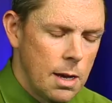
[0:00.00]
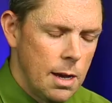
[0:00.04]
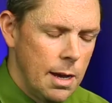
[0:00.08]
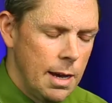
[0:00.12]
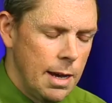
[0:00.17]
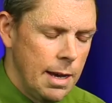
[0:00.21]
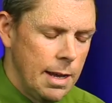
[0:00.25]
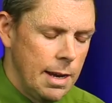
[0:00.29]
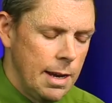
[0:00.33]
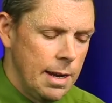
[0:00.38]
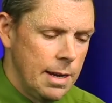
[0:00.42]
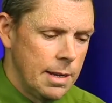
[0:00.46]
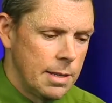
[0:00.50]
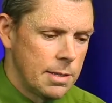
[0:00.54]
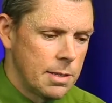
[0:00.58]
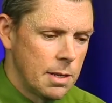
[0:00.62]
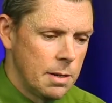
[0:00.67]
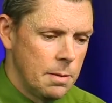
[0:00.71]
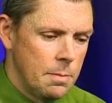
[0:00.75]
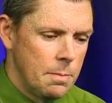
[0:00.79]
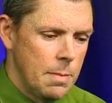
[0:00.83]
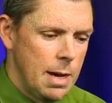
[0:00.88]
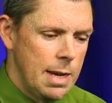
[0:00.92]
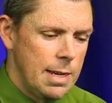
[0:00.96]
And it's
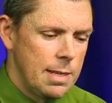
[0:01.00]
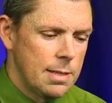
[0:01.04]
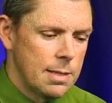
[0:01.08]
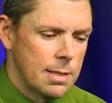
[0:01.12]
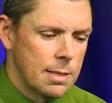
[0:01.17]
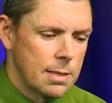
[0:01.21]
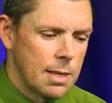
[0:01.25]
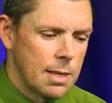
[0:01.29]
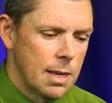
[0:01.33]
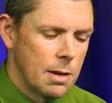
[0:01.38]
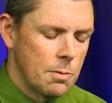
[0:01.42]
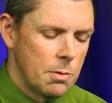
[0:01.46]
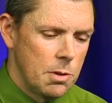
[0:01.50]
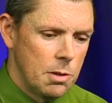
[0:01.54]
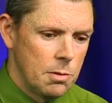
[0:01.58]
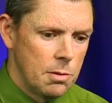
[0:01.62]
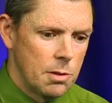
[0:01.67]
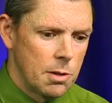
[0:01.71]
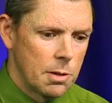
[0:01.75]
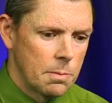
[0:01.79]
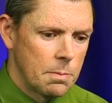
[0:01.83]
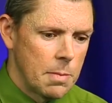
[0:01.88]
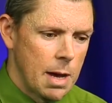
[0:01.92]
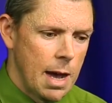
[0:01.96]
an amazing thing when you
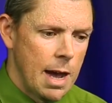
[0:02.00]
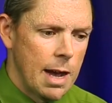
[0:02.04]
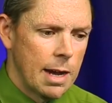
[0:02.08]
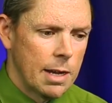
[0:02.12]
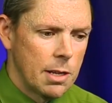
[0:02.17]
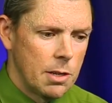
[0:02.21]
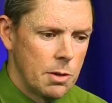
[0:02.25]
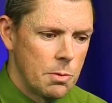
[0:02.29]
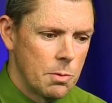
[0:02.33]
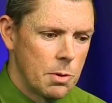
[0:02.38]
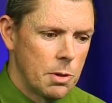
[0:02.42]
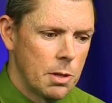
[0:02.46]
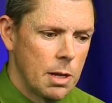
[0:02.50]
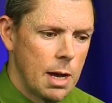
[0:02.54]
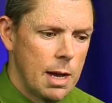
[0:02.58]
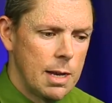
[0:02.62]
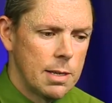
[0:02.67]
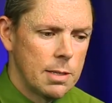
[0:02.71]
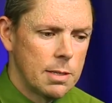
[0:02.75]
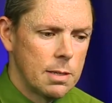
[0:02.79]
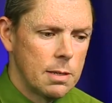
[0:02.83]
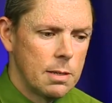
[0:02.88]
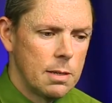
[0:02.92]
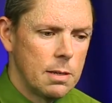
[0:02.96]
look back and you
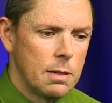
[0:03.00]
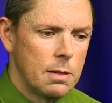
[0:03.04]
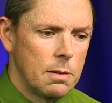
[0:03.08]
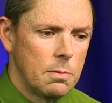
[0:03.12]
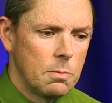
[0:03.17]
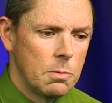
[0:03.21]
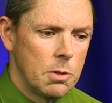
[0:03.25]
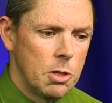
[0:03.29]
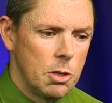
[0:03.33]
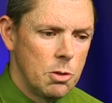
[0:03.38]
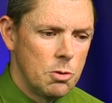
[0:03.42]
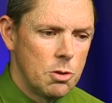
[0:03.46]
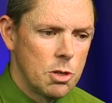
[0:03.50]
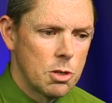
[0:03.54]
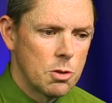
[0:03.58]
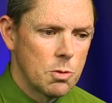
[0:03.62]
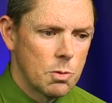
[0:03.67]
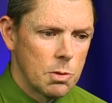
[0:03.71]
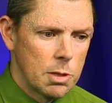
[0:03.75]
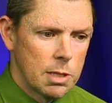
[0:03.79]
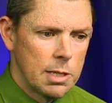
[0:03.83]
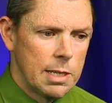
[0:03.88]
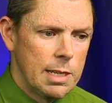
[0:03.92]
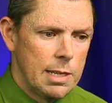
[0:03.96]
realize when you just
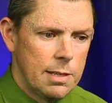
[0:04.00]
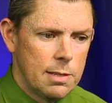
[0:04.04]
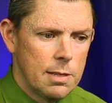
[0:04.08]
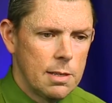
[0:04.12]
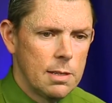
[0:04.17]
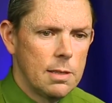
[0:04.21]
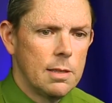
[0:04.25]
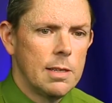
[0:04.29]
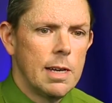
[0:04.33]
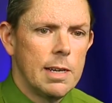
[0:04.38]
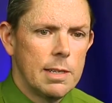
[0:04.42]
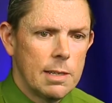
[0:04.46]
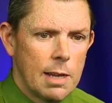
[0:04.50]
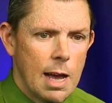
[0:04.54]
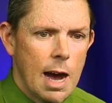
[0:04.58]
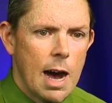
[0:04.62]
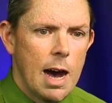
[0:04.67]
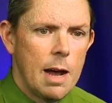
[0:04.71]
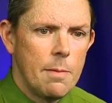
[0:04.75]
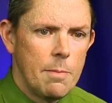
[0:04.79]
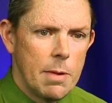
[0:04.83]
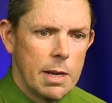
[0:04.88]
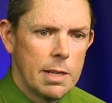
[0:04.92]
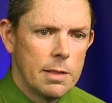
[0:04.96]
release it and let
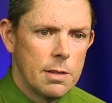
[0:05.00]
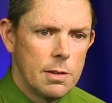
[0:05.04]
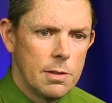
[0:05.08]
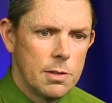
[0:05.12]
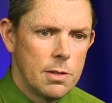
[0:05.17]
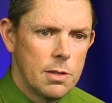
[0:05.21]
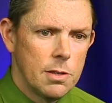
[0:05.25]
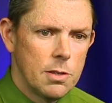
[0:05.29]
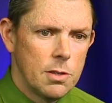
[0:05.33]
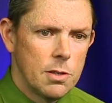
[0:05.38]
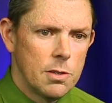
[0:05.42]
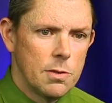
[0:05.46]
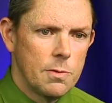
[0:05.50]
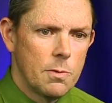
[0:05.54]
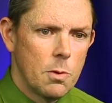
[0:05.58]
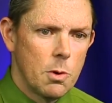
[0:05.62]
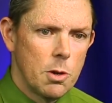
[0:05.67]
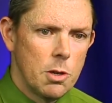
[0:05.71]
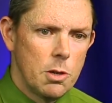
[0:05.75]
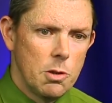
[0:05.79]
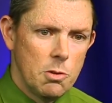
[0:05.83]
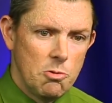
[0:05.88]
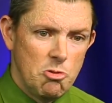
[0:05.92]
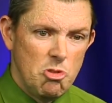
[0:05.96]
God make the decisions for
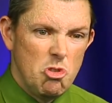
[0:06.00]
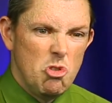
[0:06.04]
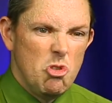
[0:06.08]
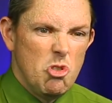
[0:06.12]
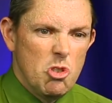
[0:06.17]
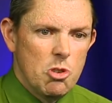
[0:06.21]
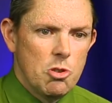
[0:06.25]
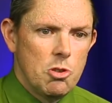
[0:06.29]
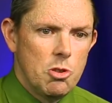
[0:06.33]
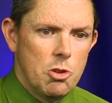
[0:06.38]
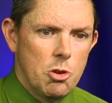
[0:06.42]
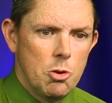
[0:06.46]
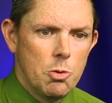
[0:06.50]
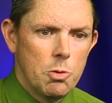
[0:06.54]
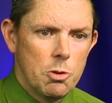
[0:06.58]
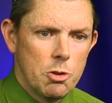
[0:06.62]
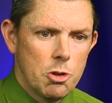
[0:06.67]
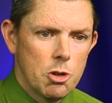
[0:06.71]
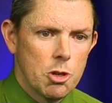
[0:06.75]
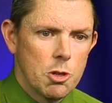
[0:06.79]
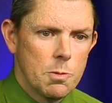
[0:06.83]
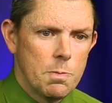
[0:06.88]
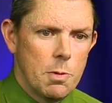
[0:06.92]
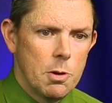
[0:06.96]
you, and you just do what
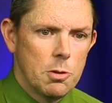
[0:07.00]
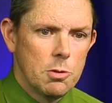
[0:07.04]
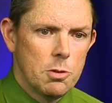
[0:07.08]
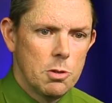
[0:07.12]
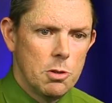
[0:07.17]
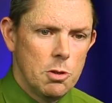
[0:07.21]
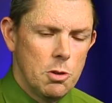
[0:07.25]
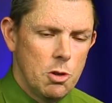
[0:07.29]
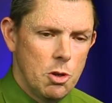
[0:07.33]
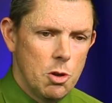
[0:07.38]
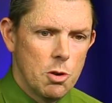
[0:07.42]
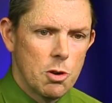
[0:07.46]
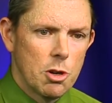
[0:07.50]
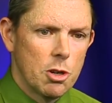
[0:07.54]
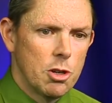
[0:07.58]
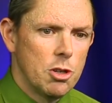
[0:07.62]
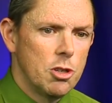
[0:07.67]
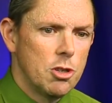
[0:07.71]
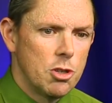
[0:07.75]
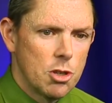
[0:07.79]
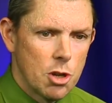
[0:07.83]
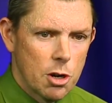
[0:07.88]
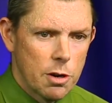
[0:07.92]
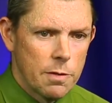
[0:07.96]
you're supposed to do, you're a
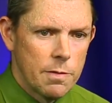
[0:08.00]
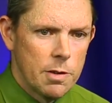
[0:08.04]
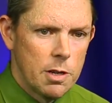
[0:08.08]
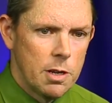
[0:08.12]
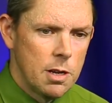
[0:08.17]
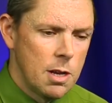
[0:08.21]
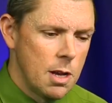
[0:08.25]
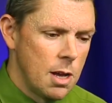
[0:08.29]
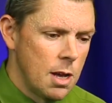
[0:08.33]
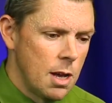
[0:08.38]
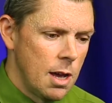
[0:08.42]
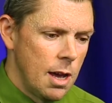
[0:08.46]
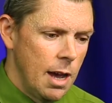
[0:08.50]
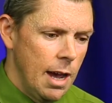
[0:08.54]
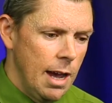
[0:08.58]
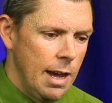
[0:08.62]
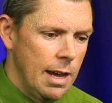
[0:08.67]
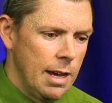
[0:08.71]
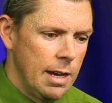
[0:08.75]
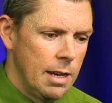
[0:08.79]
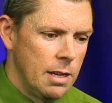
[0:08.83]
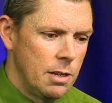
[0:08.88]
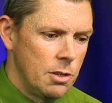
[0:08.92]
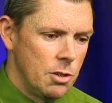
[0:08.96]
good servant,
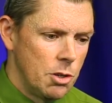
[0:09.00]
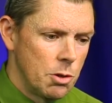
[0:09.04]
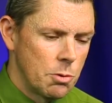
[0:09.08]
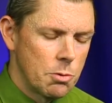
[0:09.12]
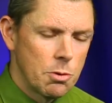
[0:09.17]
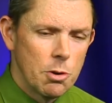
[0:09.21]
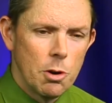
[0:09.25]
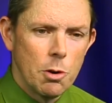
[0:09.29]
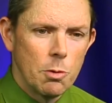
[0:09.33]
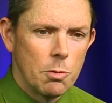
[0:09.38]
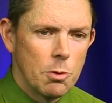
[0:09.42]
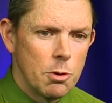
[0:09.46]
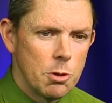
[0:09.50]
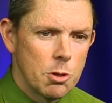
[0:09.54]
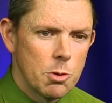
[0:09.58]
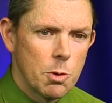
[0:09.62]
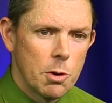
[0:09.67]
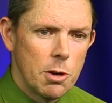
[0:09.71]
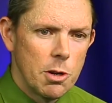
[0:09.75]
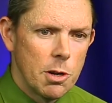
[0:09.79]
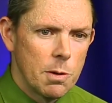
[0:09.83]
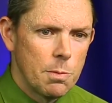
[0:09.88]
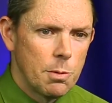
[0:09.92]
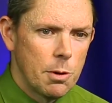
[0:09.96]
and you grow roots
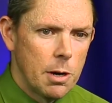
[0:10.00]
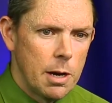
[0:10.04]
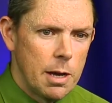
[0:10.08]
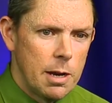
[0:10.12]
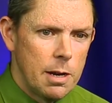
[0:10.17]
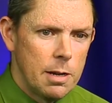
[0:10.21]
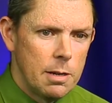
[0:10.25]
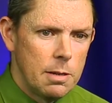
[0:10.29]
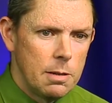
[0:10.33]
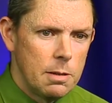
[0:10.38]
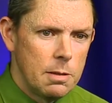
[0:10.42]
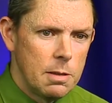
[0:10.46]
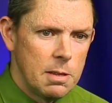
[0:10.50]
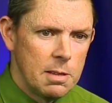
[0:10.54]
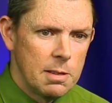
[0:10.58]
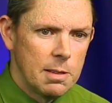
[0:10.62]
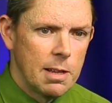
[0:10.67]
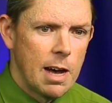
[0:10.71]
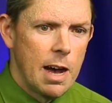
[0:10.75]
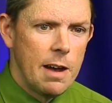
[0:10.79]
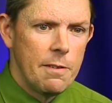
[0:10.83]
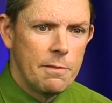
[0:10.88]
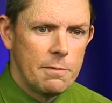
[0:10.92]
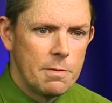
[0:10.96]
where you're planted, then
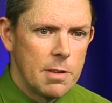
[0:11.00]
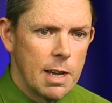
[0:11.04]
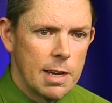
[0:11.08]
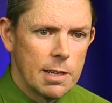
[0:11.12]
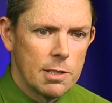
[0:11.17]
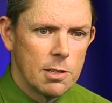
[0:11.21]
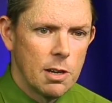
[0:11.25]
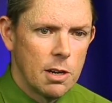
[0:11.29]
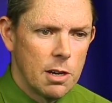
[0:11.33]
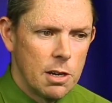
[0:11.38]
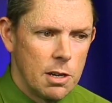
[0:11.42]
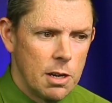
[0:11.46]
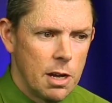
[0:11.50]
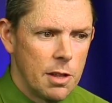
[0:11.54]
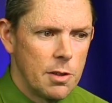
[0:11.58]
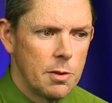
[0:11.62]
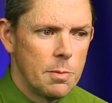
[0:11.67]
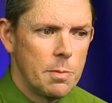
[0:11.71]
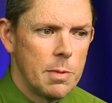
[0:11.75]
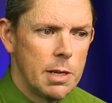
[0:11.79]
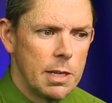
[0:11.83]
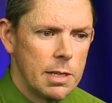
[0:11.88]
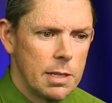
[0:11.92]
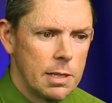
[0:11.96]
life takes on another
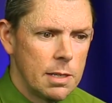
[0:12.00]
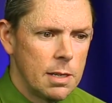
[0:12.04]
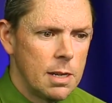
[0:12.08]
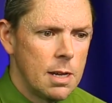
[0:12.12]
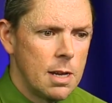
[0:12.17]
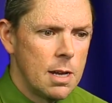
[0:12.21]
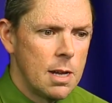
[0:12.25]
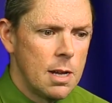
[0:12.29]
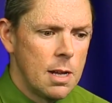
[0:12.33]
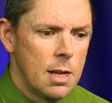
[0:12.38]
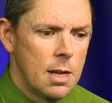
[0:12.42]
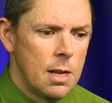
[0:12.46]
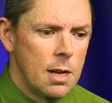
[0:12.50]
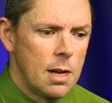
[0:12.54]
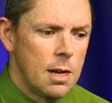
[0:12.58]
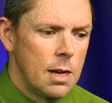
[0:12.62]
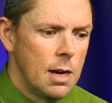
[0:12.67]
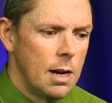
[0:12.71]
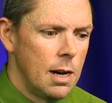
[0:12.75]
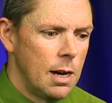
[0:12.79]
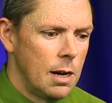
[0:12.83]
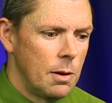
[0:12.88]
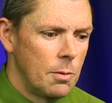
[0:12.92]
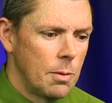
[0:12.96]
meaning.
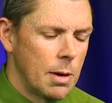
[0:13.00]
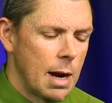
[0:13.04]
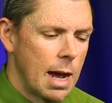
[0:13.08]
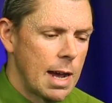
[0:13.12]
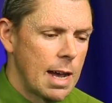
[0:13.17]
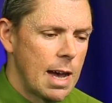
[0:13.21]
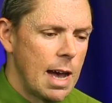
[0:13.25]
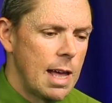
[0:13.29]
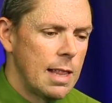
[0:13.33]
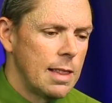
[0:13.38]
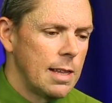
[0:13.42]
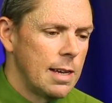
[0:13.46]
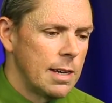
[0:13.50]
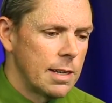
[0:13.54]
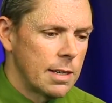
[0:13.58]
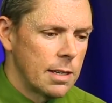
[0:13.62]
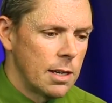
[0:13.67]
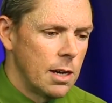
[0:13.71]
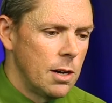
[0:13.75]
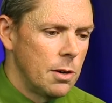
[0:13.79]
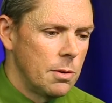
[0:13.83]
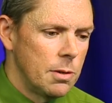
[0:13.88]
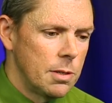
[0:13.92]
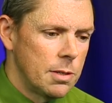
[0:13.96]
When I got let
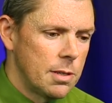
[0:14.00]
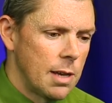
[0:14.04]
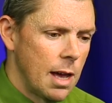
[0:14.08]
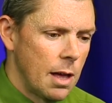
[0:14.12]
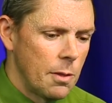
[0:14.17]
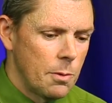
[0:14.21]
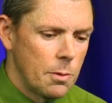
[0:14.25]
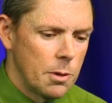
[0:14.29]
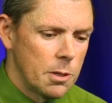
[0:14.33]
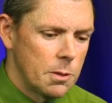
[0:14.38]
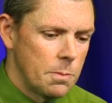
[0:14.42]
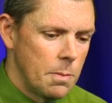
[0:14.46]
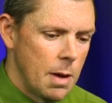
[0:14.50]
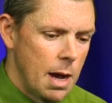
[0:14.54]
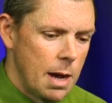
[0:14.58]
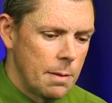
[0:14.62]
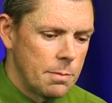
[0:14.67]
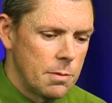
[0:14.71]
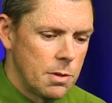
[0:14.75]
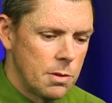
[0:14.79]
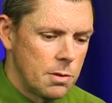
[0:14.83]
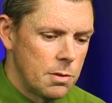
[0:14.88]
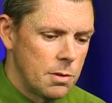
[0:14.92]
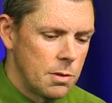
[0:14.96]
go at Southwest
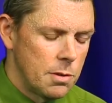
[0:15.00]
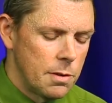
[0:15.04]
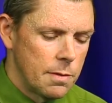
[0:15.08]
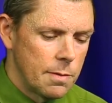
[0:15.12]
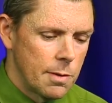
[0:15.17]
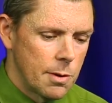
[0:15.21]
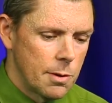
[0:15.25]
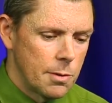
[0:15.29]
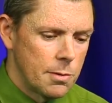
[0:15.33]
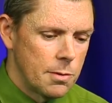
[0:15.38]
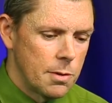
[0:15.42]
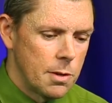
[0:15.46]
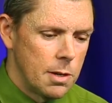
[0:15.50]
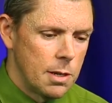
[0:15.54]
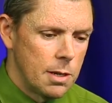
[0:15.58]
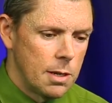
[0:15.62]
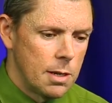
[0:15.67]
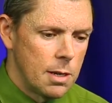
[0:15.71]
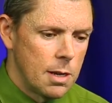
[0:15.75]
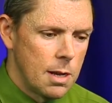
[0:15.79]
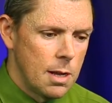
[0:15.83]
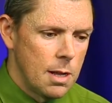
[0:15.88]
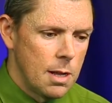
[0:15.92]
Baptist University,